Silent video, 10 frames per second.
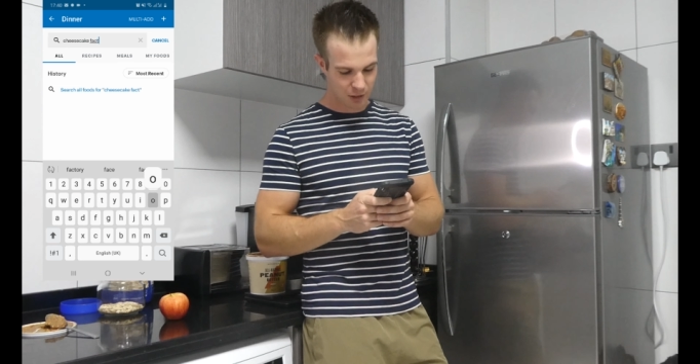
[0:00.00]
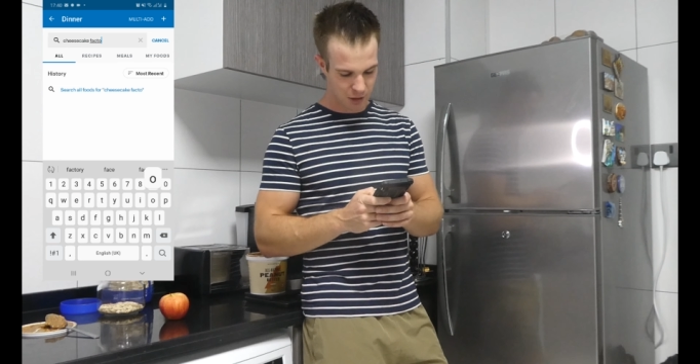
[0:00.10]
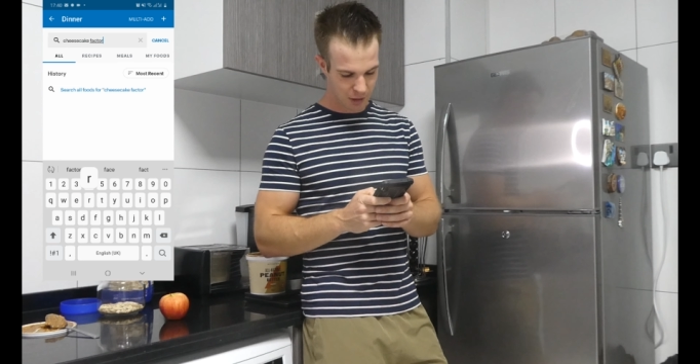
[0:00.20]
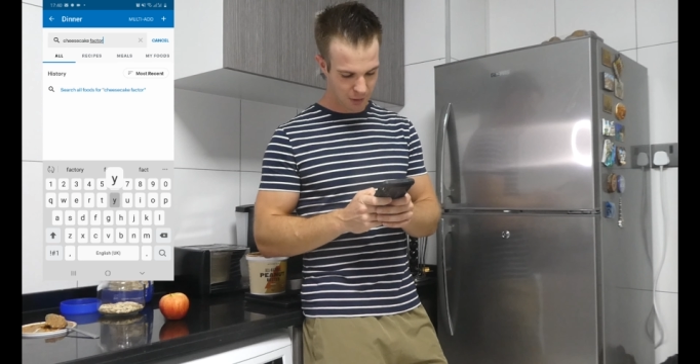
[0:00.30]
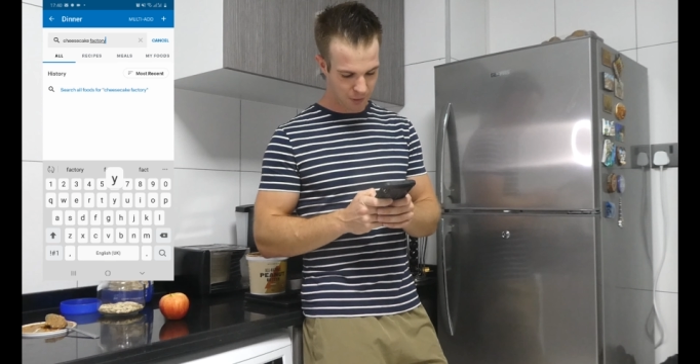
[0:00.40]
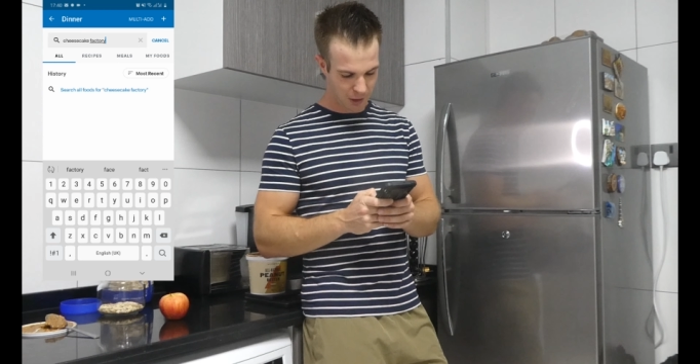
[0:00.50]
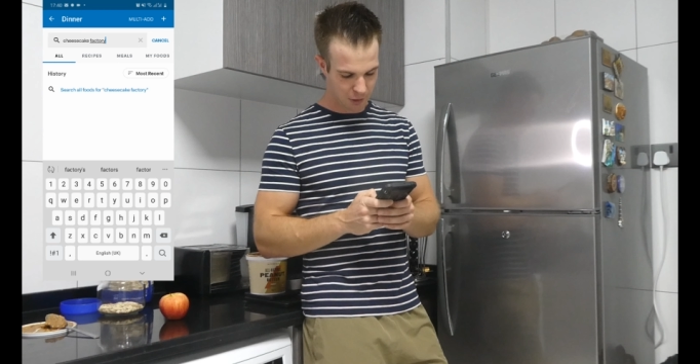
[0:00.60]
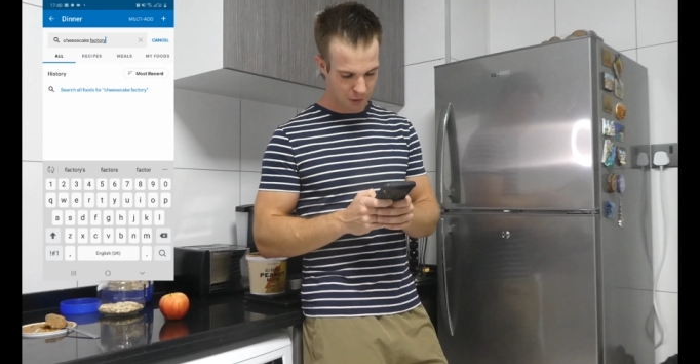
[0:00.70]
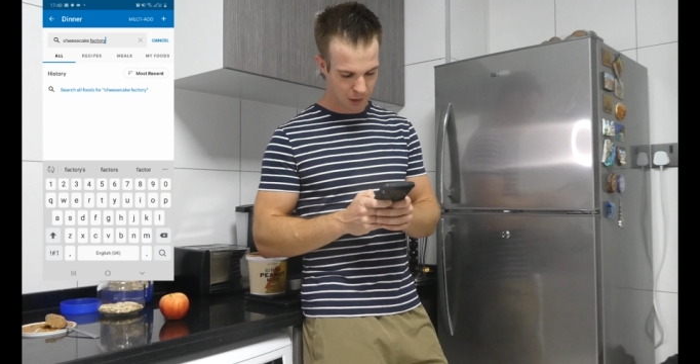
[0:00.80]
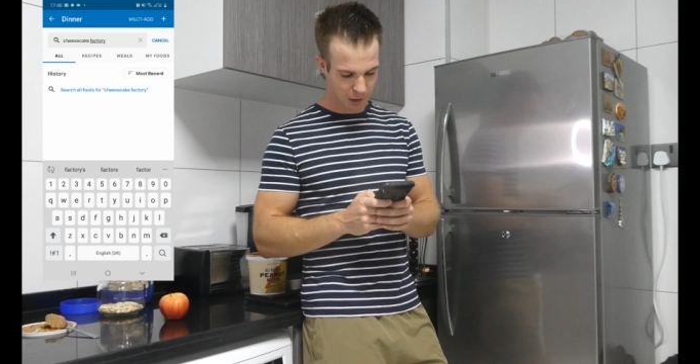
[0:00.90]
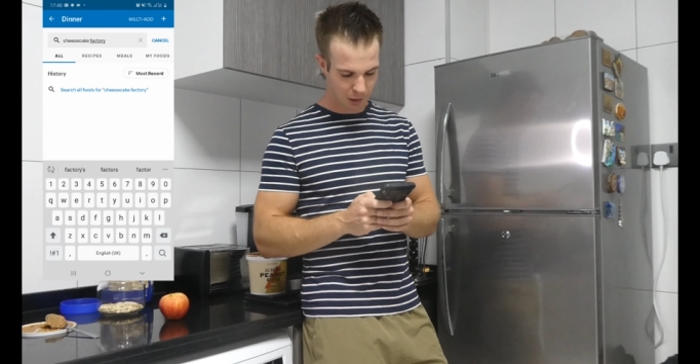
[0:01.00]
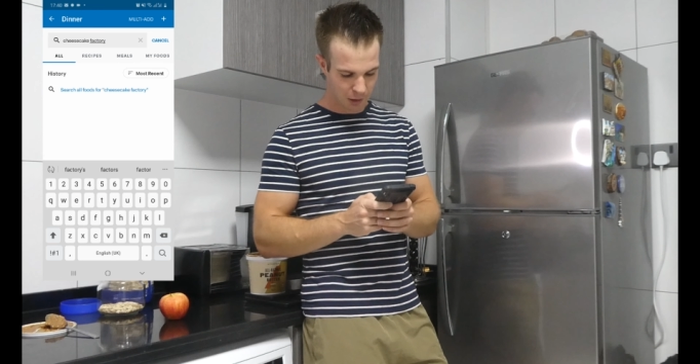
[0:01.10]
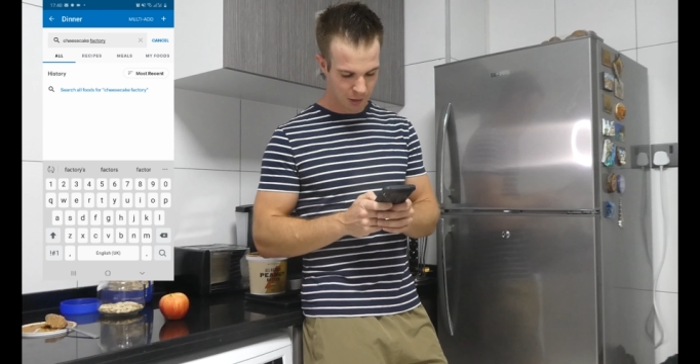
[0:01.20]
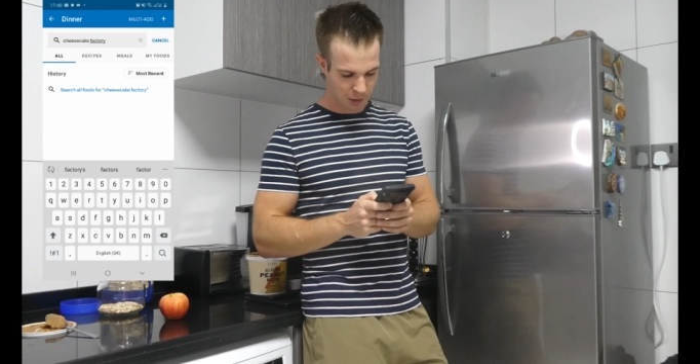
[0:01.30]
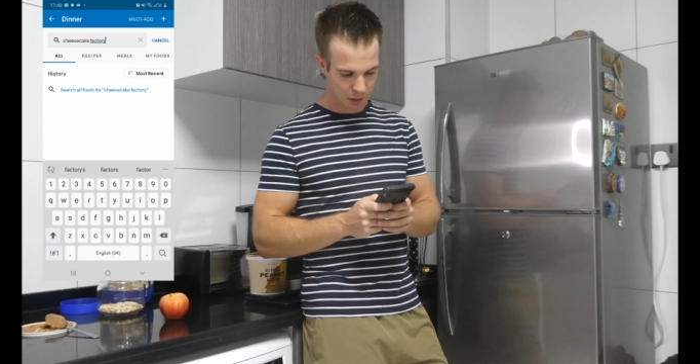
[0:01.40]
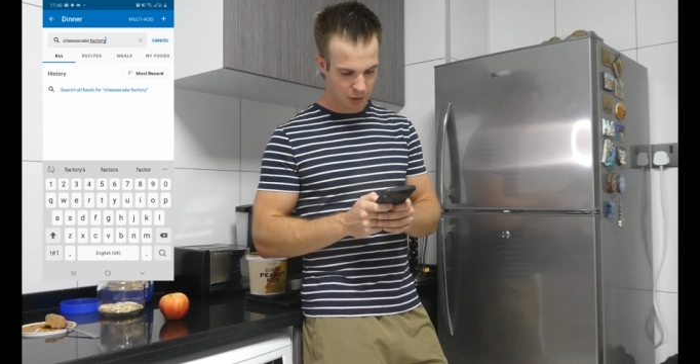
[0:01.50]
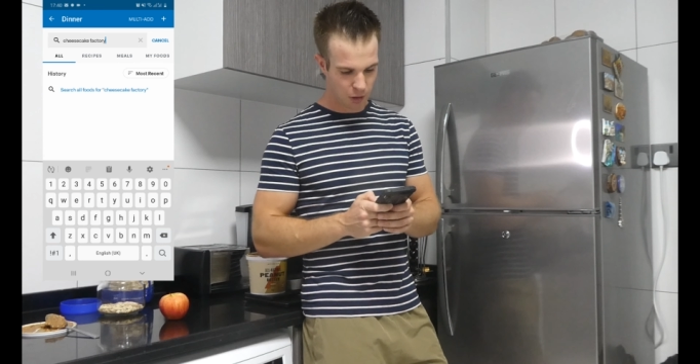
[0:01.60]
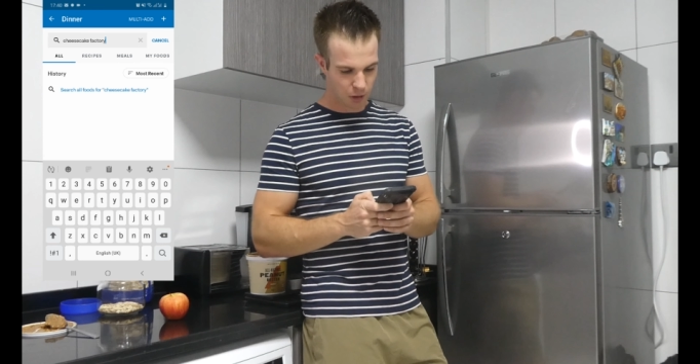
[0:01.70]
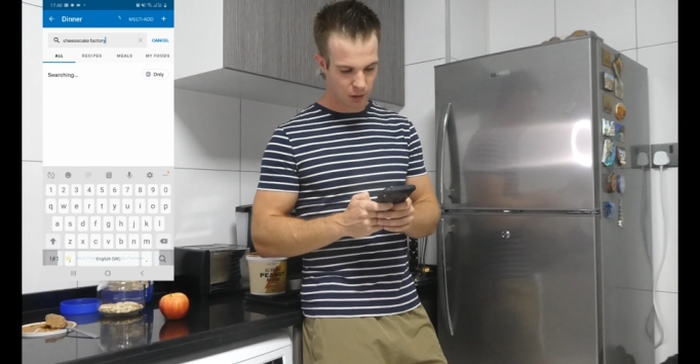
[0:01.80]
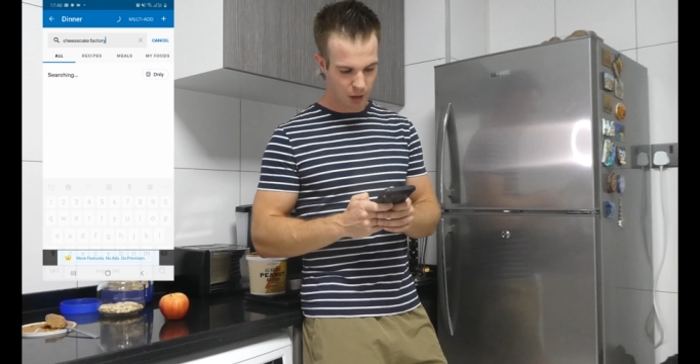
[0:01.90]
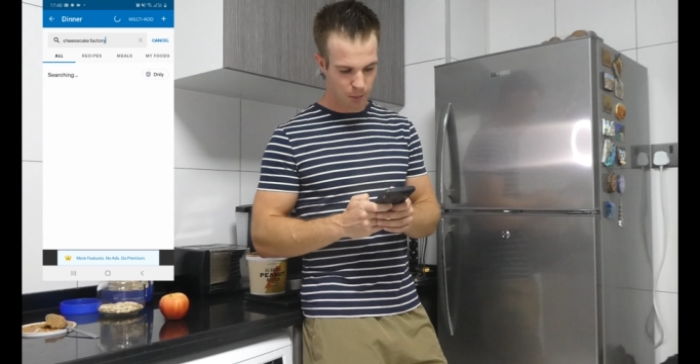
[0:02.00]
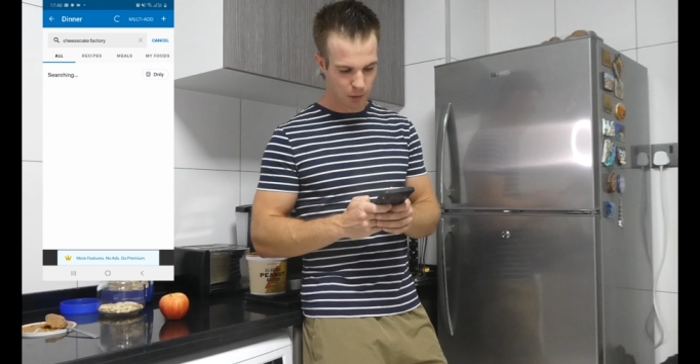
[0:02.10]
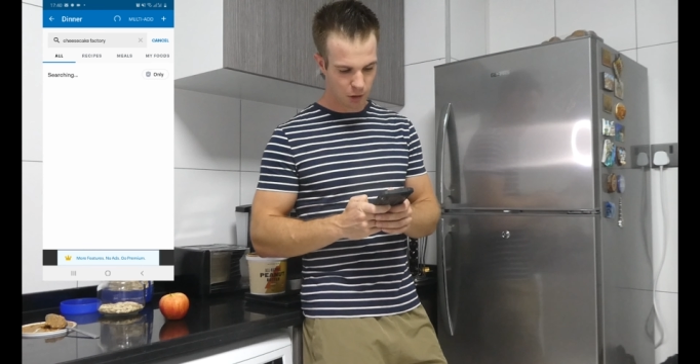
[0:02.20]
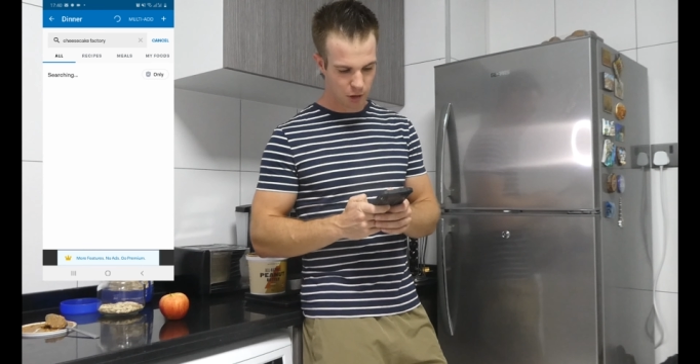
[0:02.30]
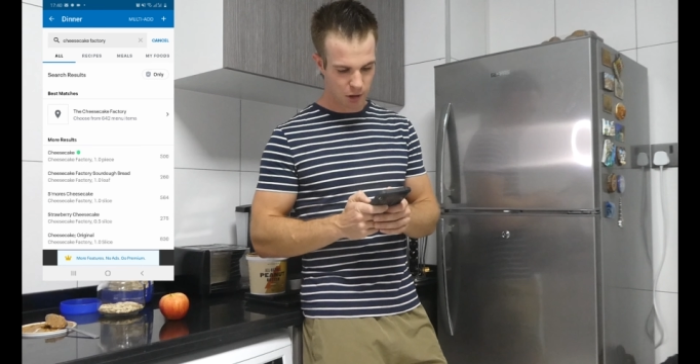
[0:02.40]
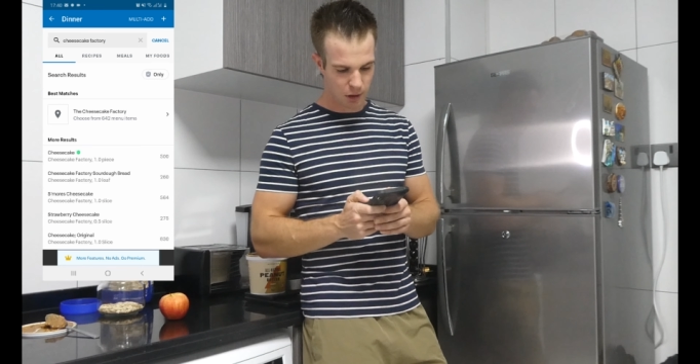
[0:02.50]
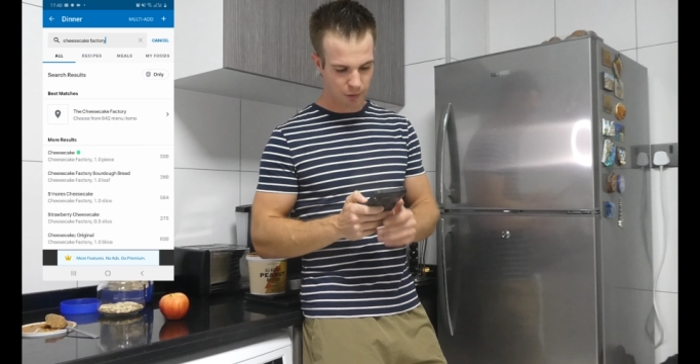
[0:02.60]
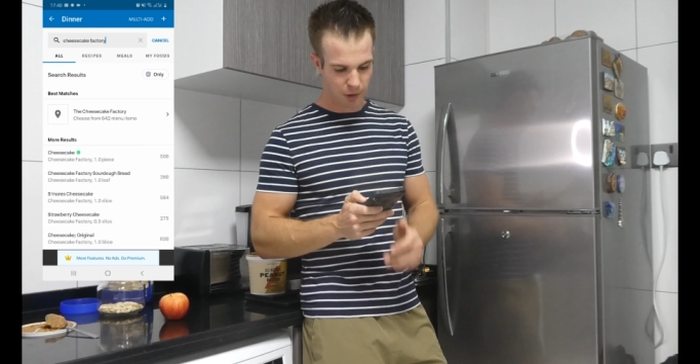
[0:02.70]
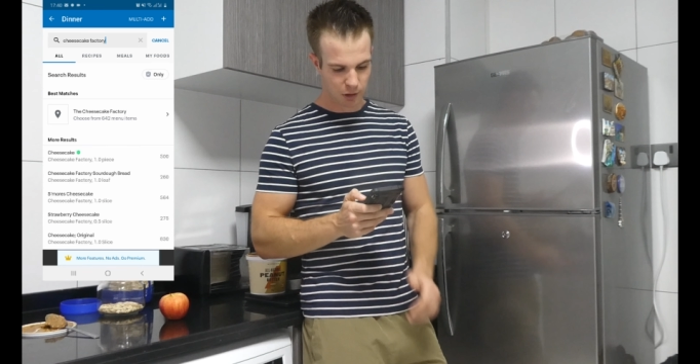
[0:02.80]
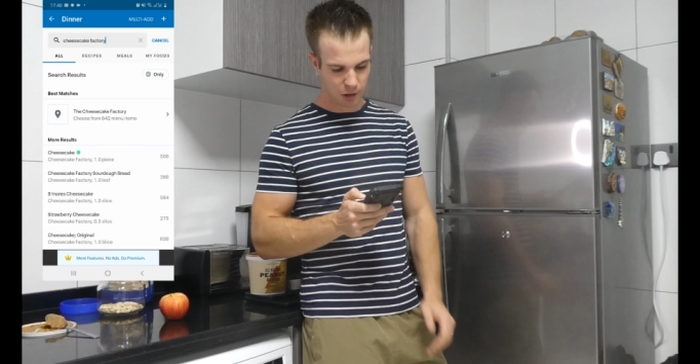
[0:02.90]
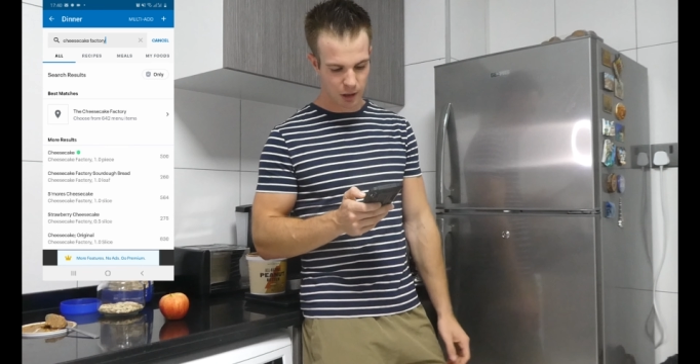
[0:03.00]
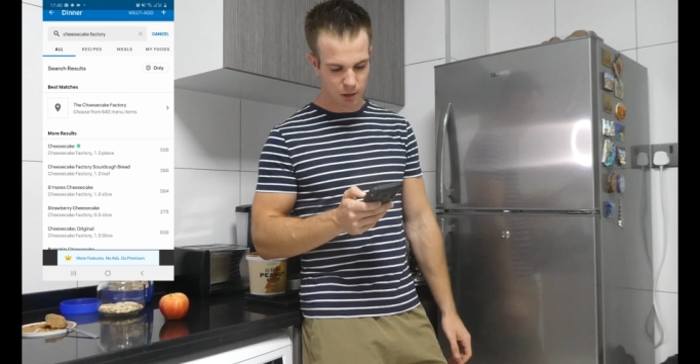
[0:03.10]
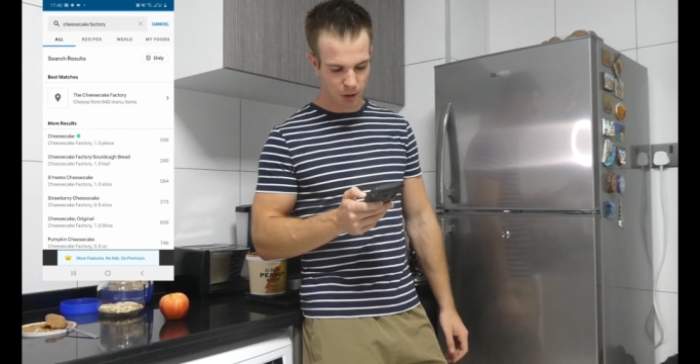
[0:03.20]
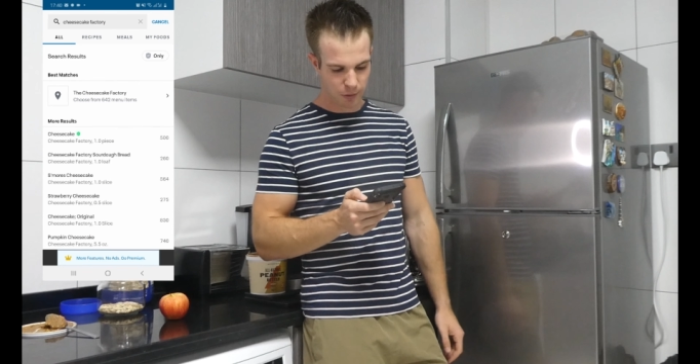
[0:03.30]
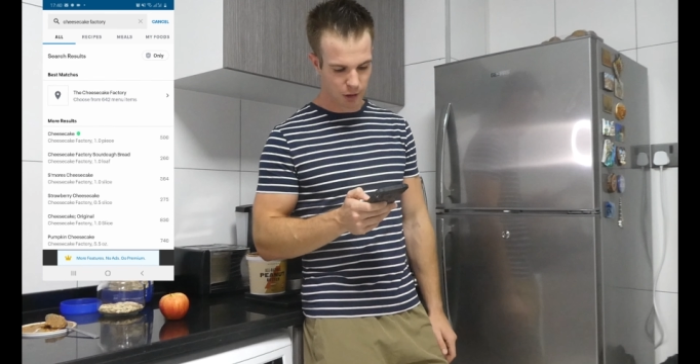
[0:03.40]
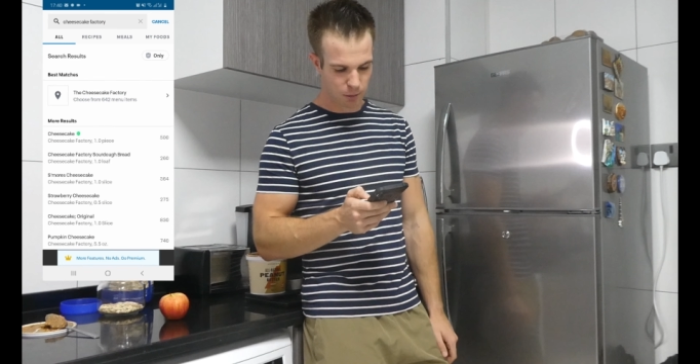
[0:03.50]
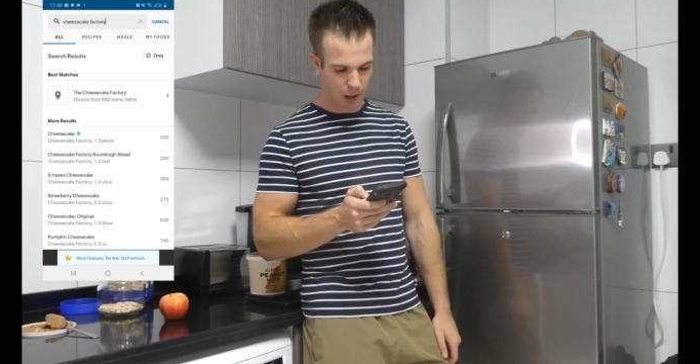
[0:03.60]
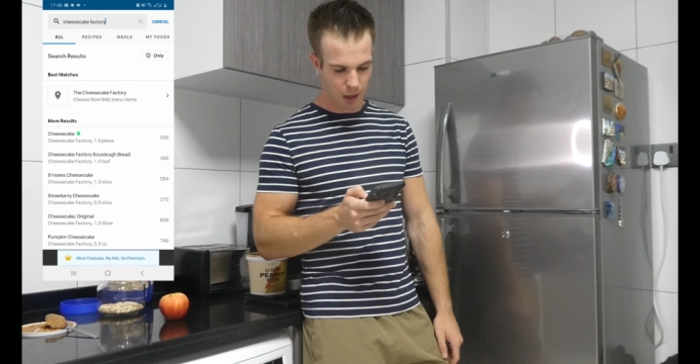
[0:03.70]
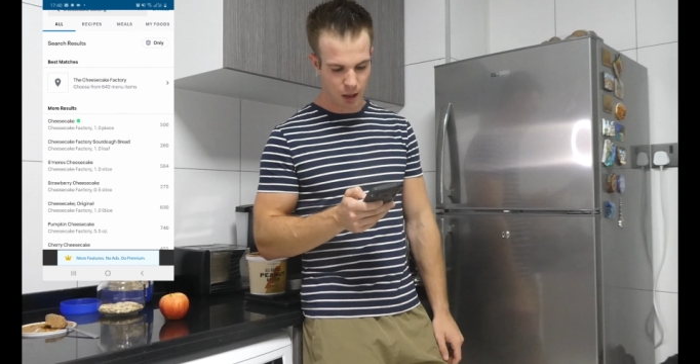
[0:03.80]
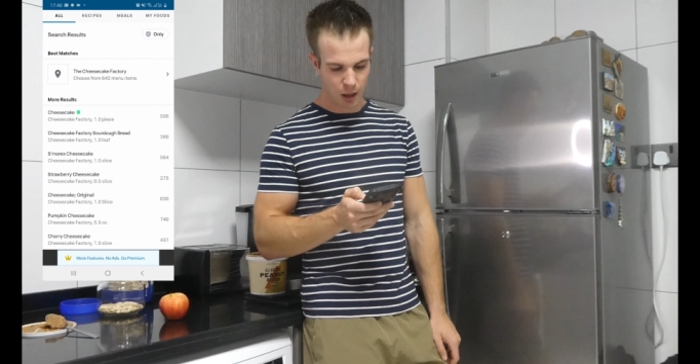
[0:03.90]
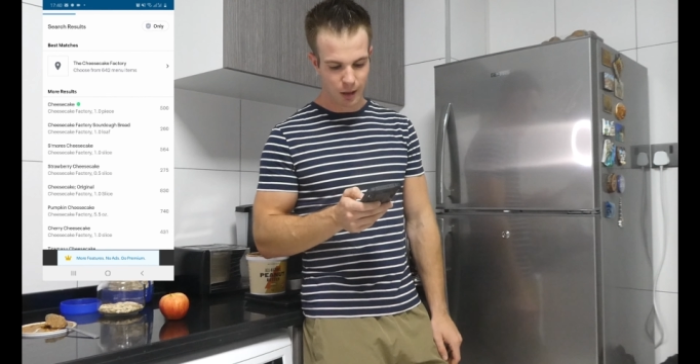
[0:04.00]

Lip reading: Cheesecake Factory, you can type in your Cheesecake Factory into MyFitnessPal,